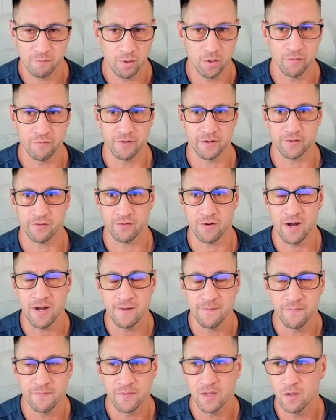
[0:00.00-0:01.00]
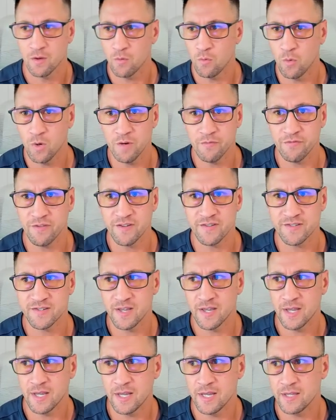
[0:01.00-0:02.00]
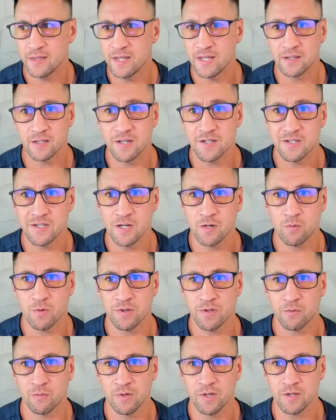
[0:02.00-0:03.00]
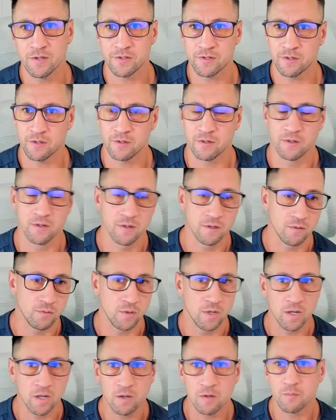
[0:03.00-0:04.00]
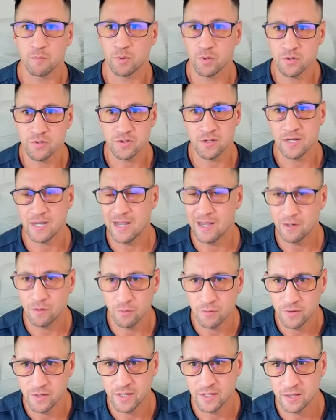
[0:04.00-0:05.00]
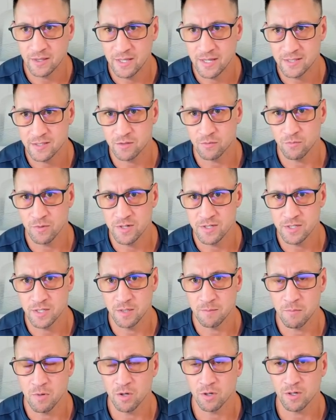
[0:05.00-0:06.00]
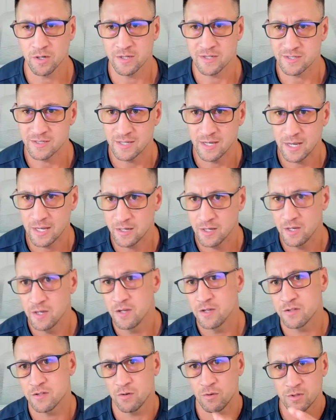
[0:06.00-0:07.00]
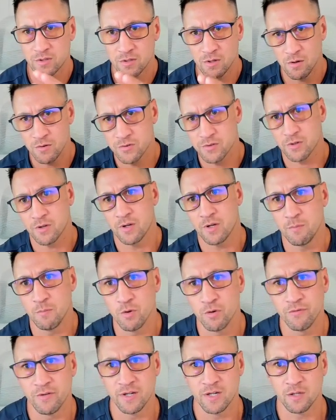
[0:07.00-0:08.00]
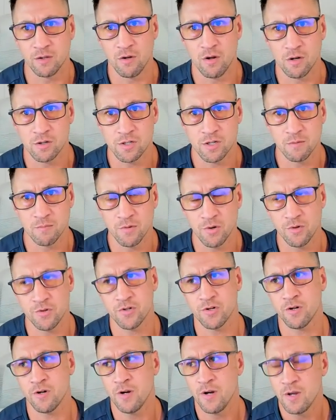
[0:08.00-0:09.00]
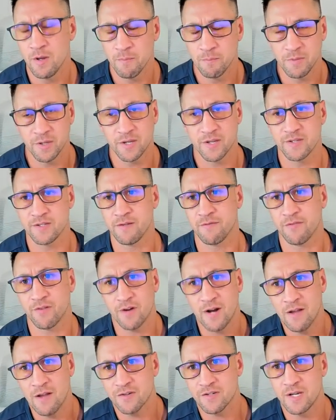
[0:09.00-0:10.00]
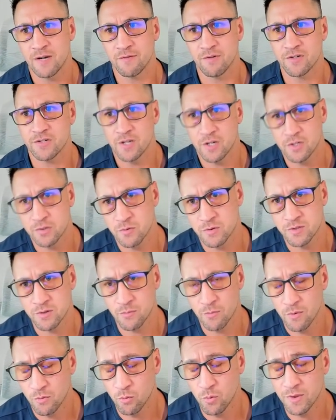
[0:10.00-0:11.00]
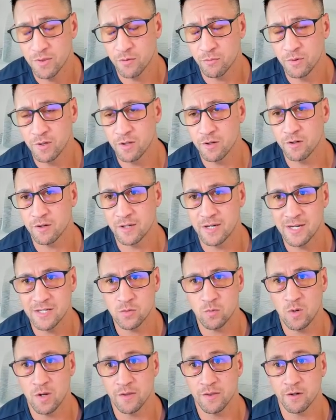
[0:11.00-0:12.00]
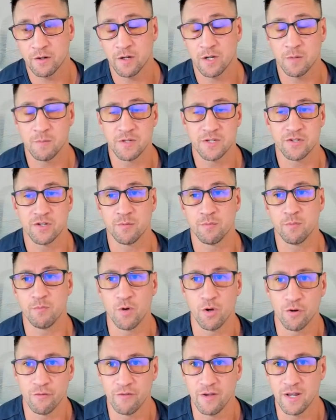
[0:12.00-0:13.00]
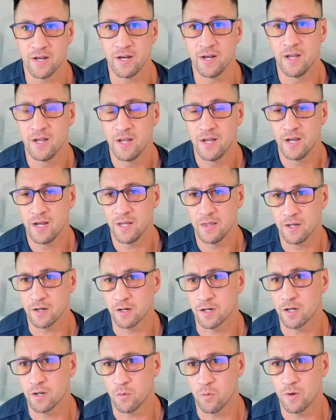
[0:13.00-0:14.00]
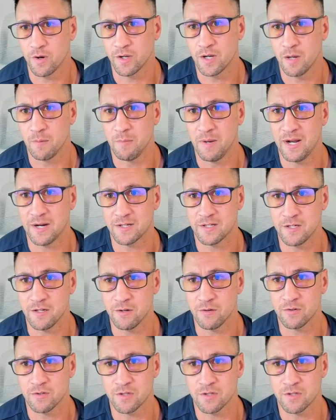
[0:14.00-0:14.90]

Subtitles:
Perfect, right? What if they say they listed it with a realtor? Well, personally, I don't think that's a reason the market is dead. So it's also going to move into long-term nurture, because if their house never sells with a realtor, guess what? They're going to be super motivated and they're going to want to come back to you.